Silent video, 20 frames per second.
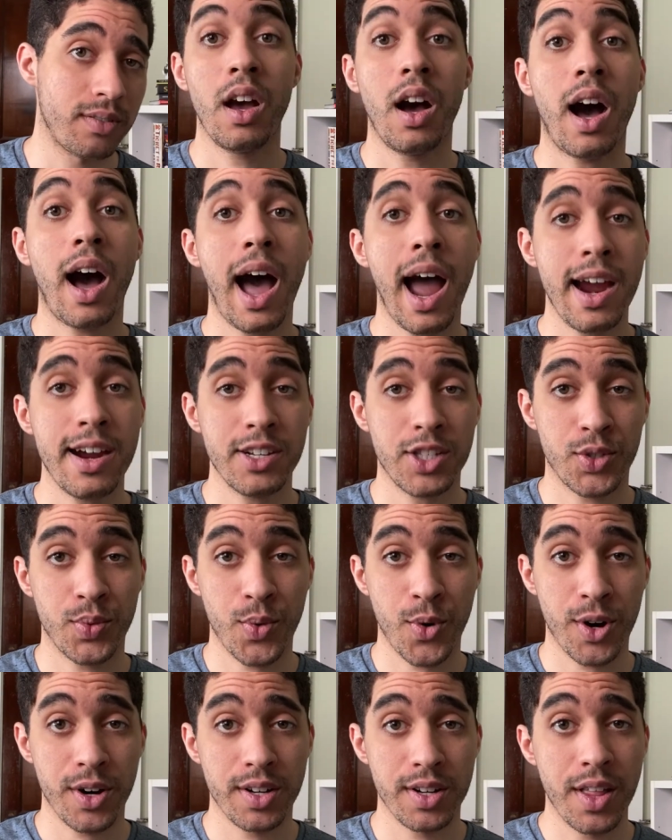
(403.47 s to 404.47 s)

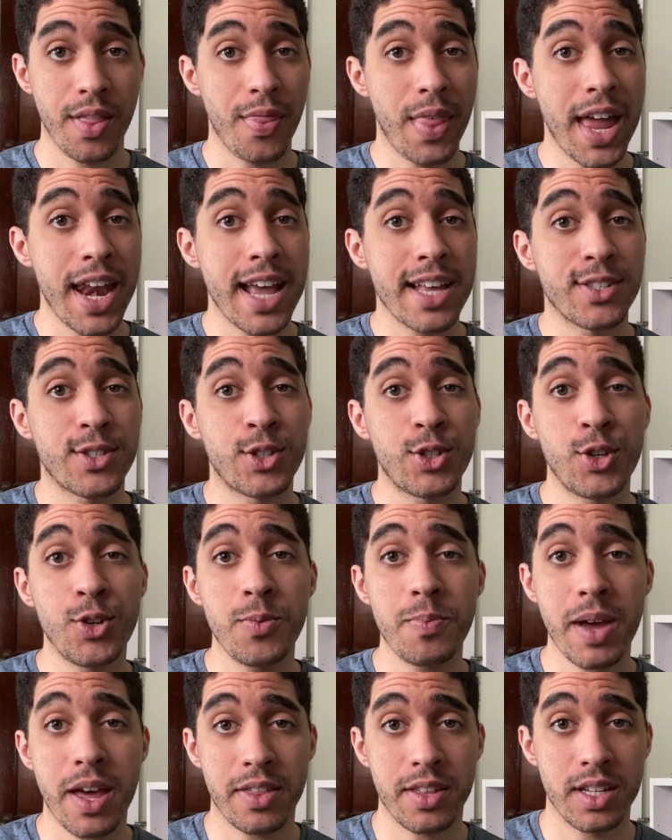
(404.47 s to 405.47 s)
Ironsworn then has 2
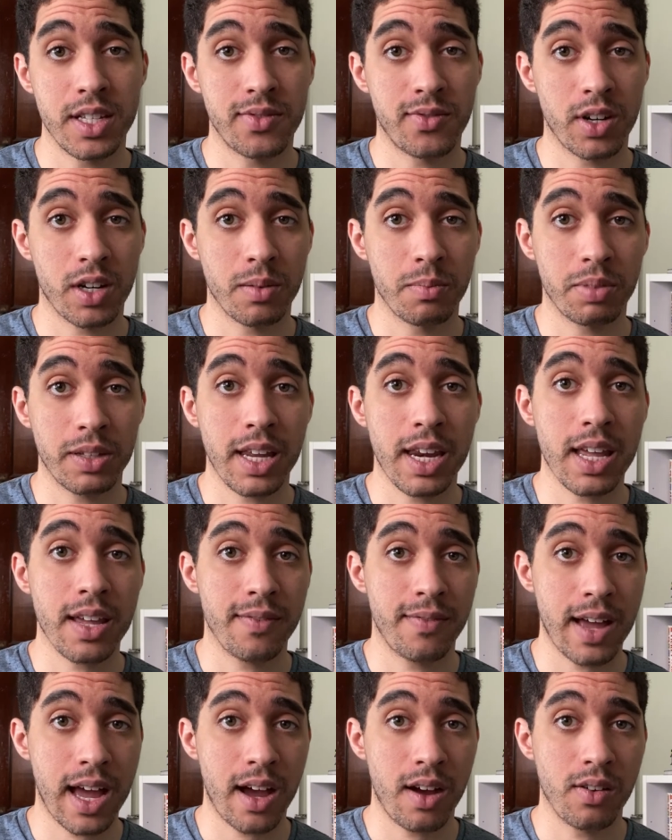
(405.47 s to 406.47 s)
methods for completing a
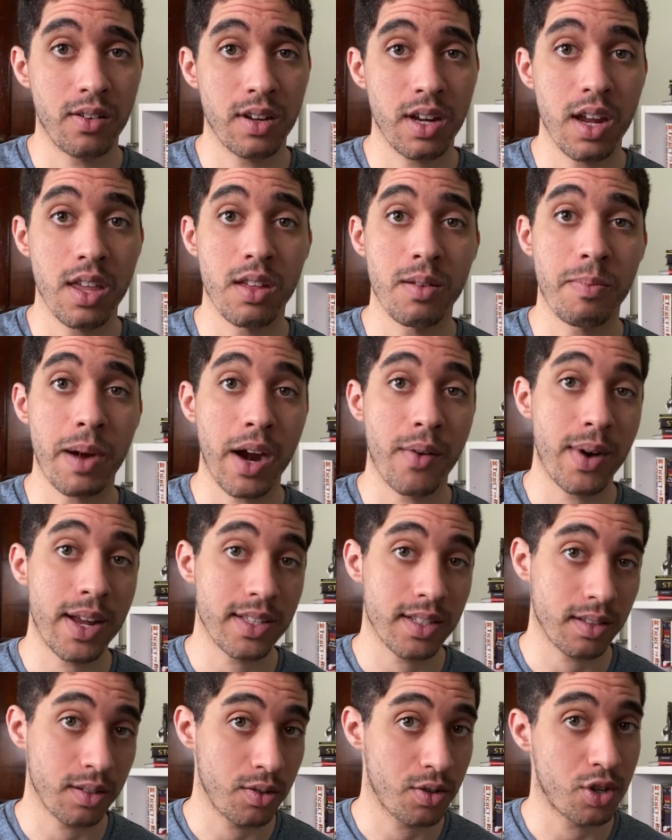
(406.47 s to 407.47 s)
vow, either by
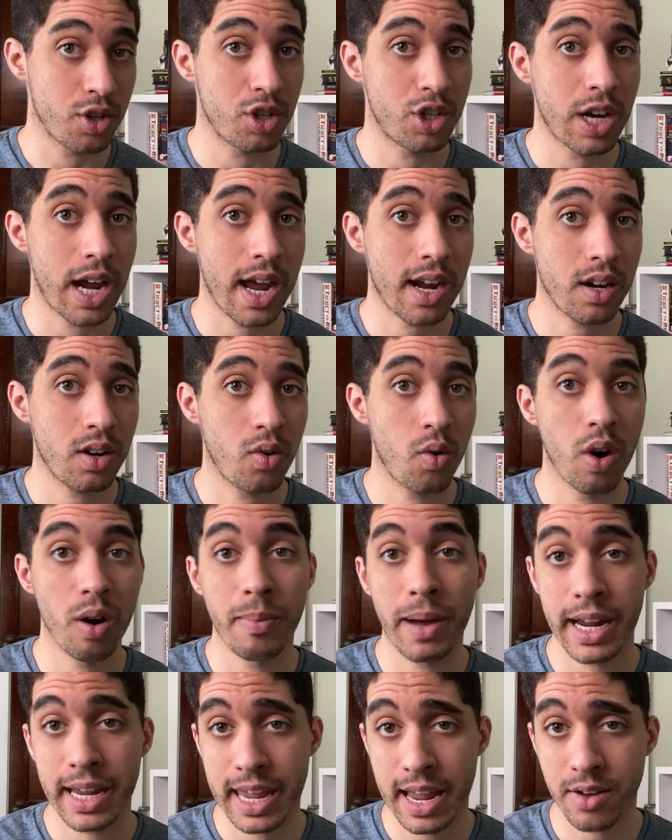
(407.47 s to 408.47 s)
resolution check or
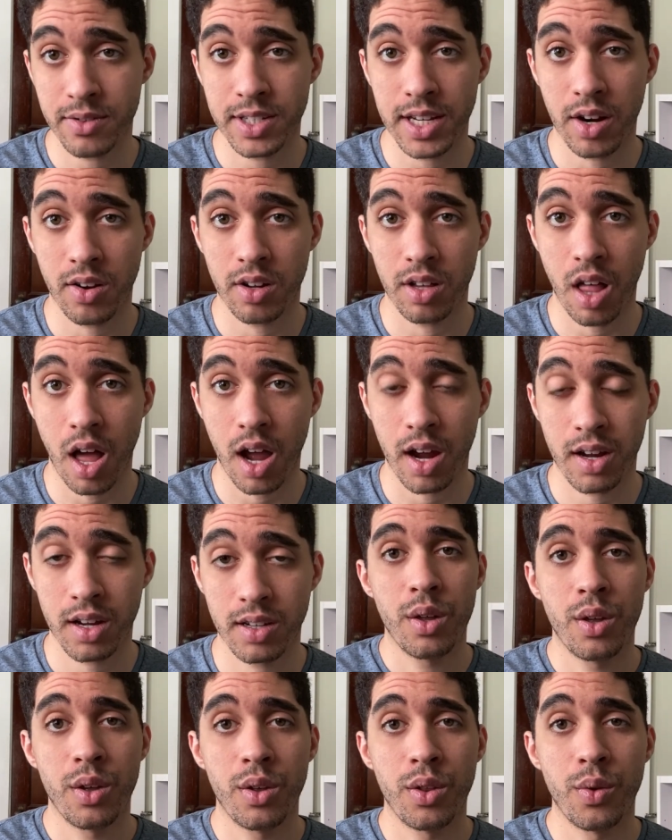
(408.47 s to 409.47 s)
by countdown clock.
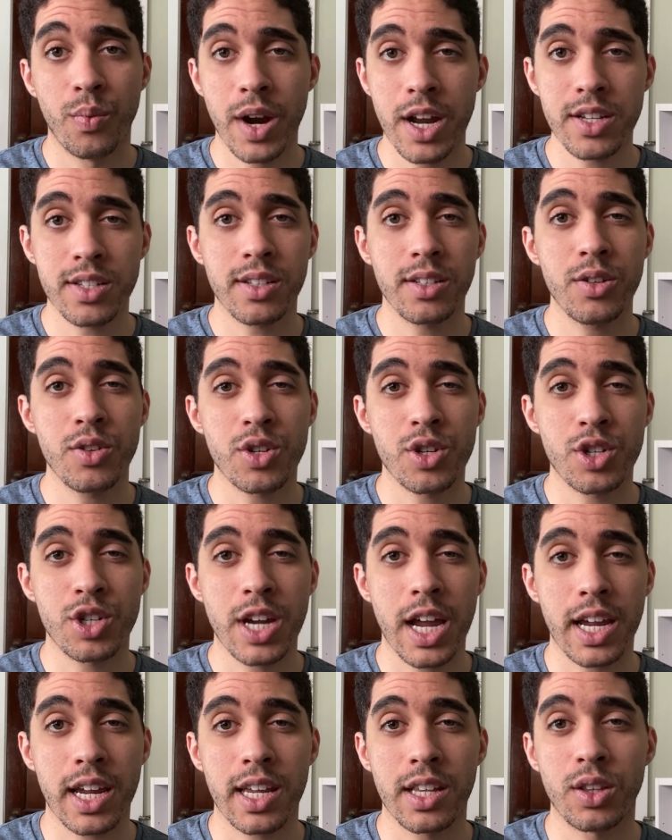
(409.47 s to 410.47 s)
The resolution
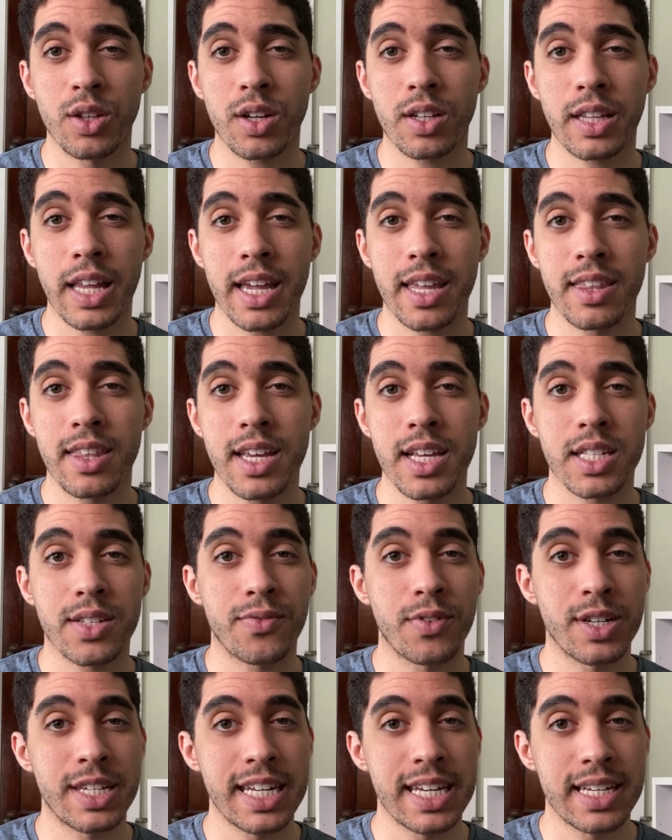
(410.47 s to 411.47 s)
check can look like this for
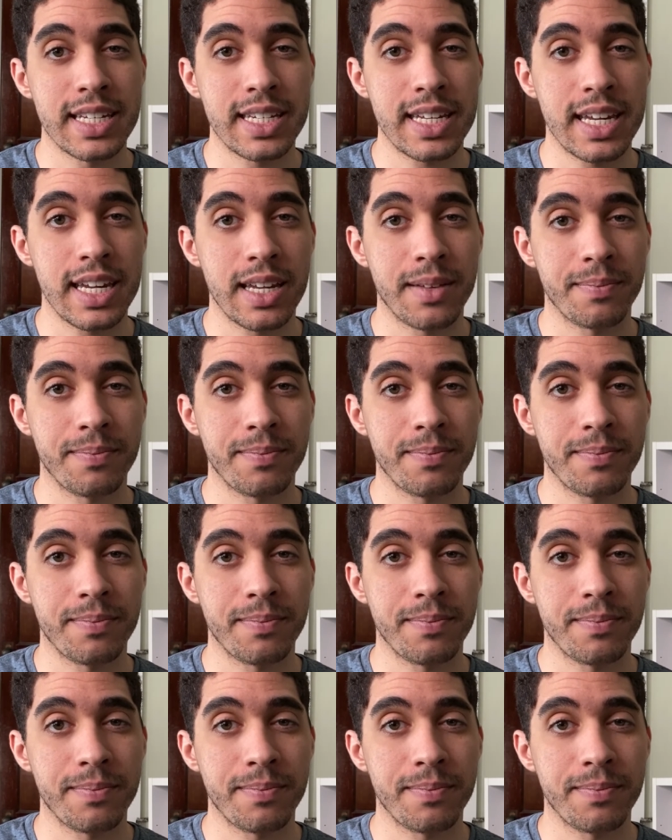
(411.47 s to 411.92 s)
D&D.